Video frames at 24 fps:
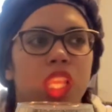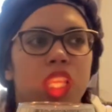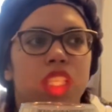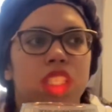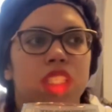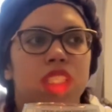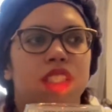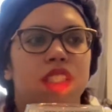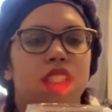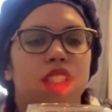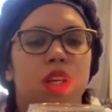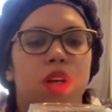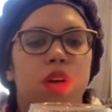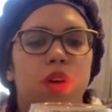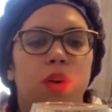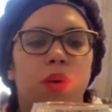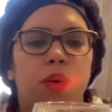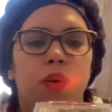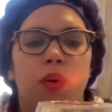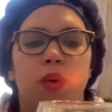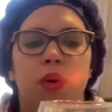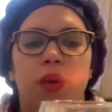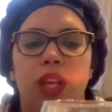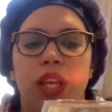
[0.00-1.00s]

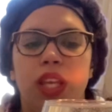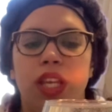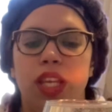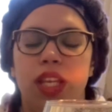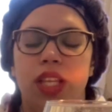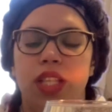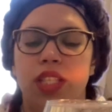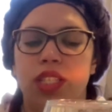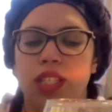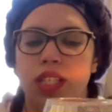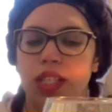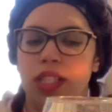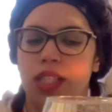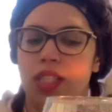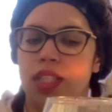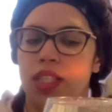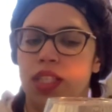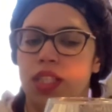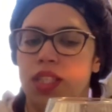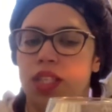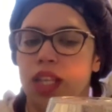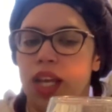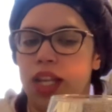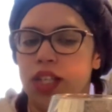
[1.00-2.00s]
So
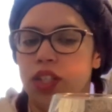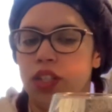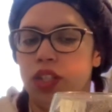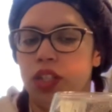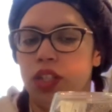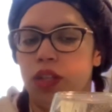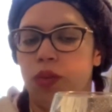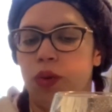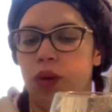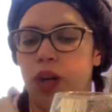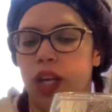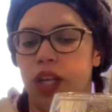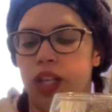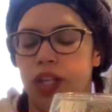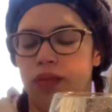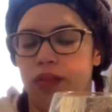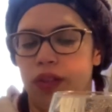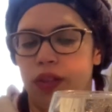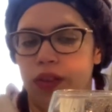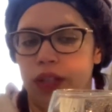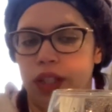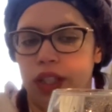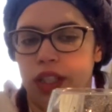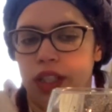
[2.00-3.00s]
it's actually quite a
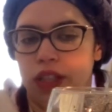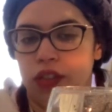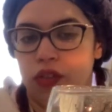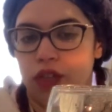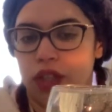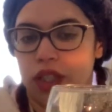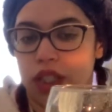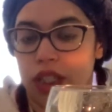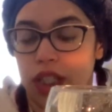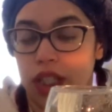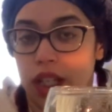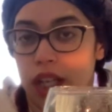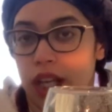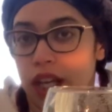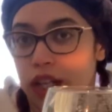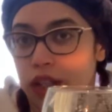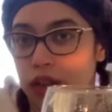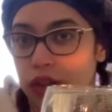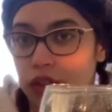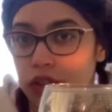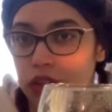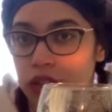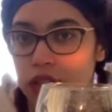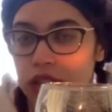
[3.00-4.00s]
very interesting
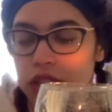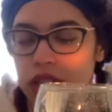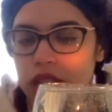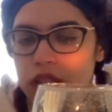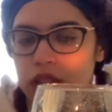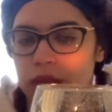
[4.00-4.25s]
energy,